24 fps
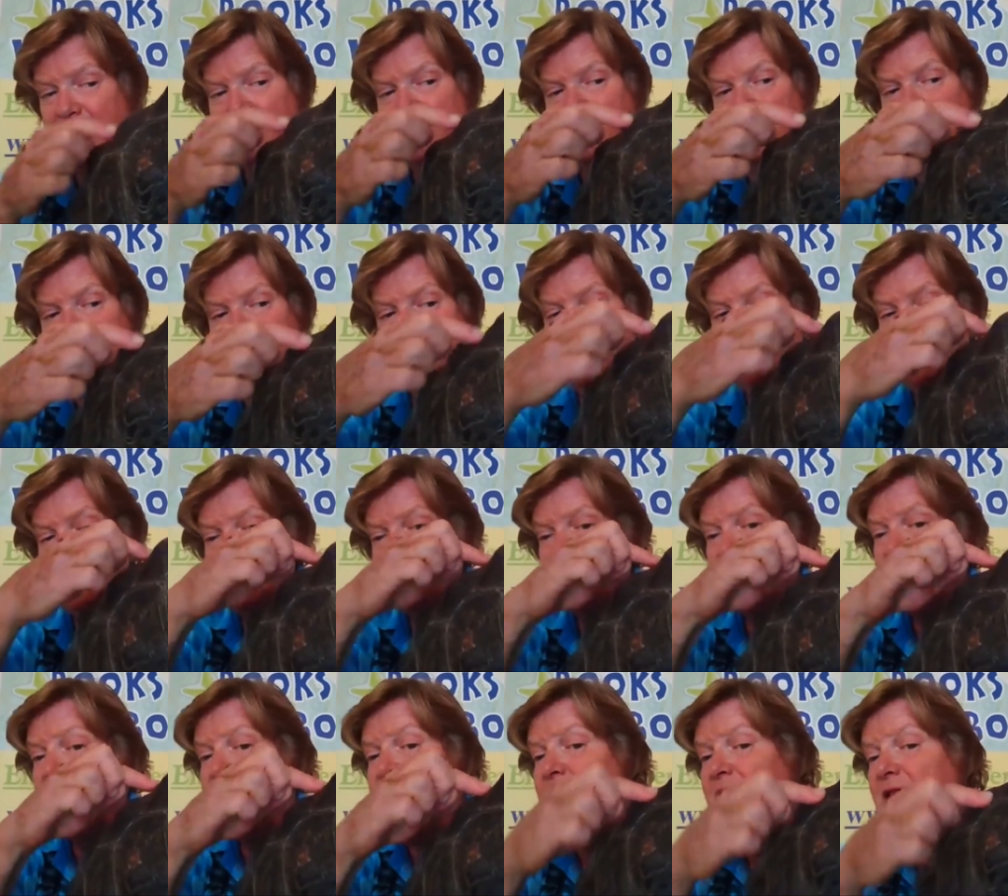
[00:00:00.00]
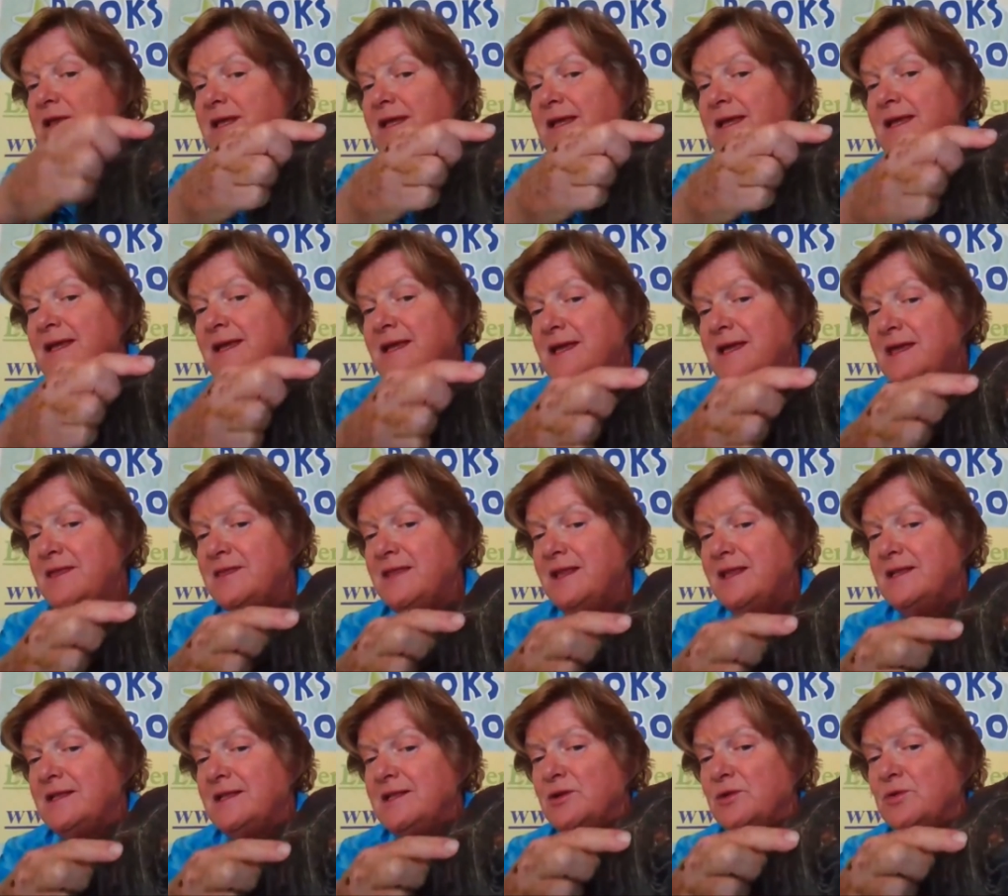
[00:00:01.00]
they put material in the
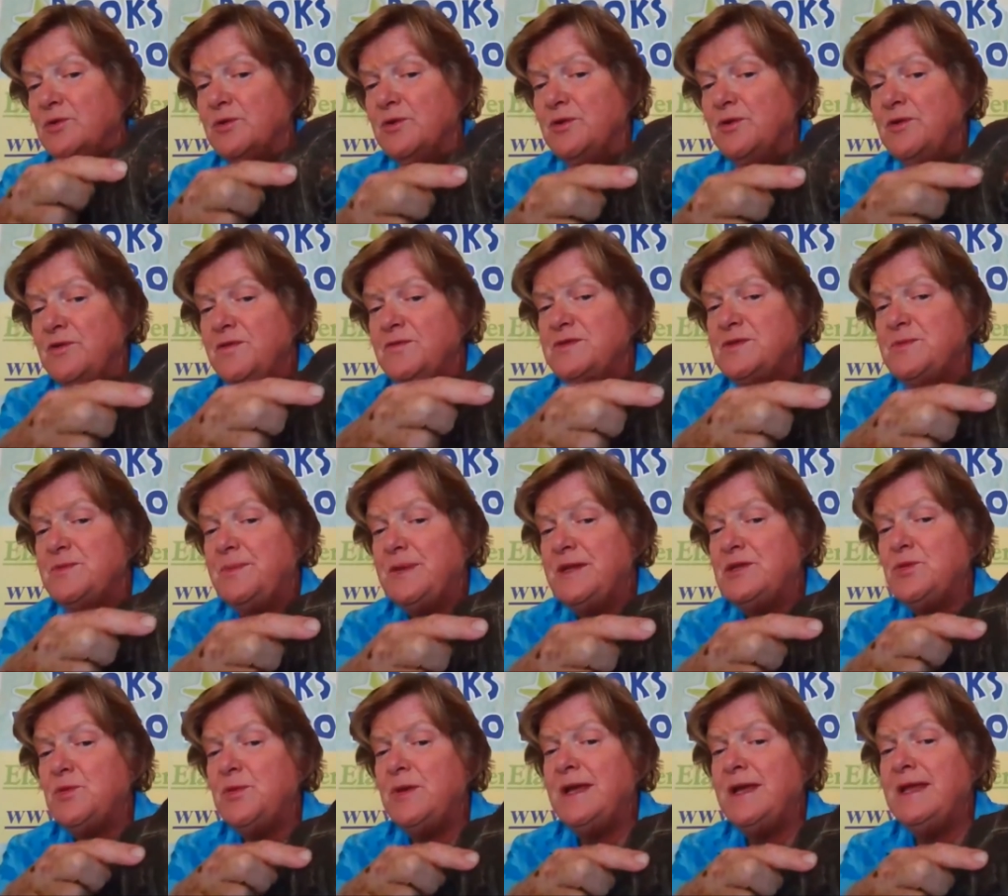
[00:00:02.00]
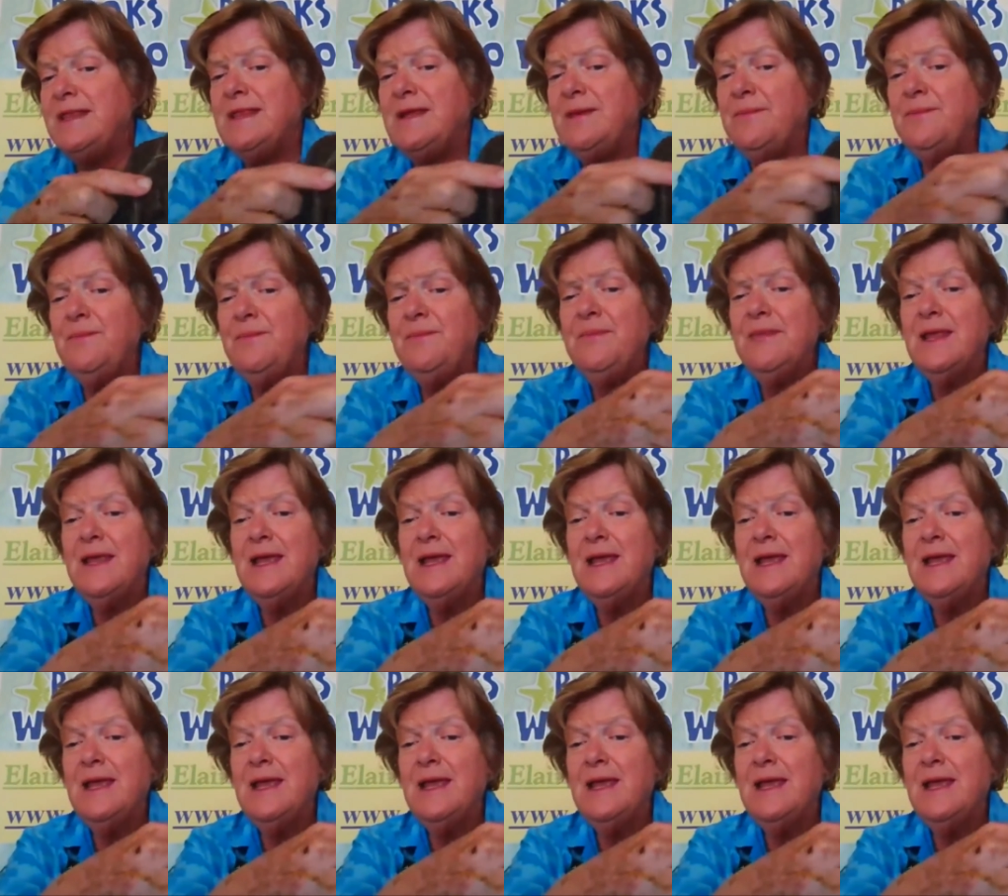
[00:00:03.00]
little grooves between them,